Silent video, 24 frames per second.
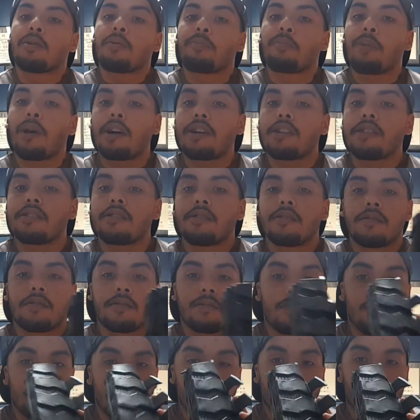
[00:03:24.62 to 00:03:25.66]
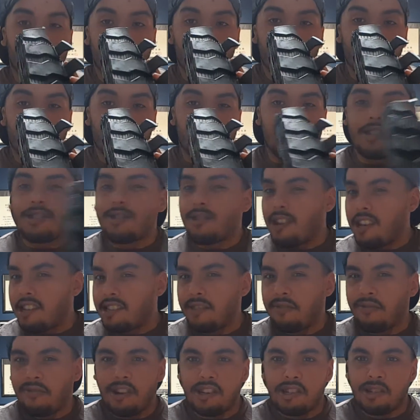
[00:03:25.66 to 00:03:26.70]
But still has a
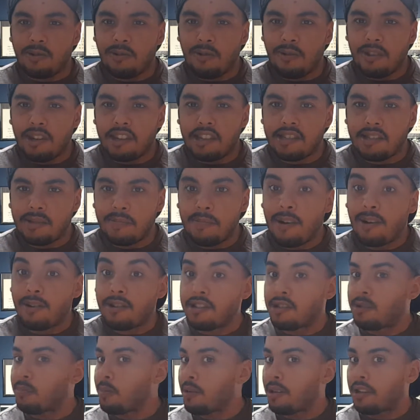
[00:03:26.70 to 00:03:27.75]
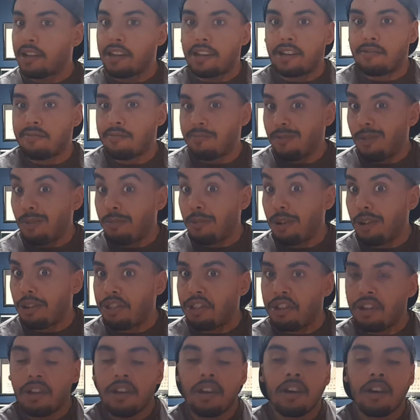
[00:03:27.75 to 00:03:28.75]
fresh urethane smell, and it's been like a month.